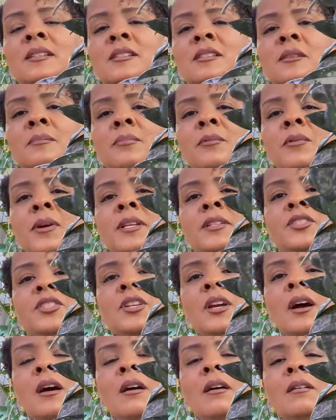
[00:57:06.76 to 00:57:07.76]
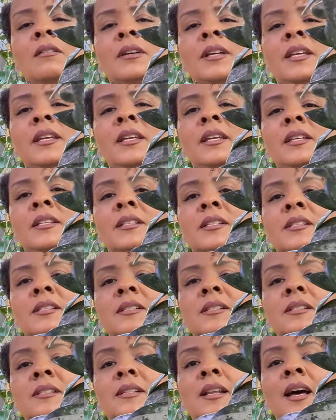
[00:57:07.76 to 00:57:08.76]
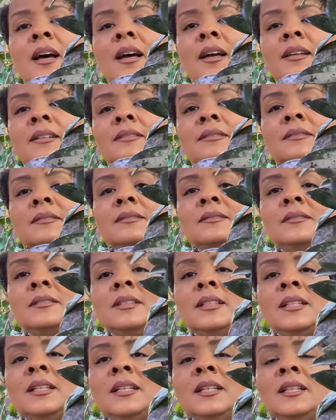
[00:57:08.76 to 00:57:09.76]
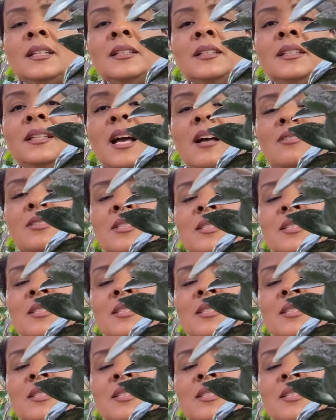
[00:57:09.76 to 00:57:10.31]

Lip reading: disappoint y'all. He just does not. Do y'all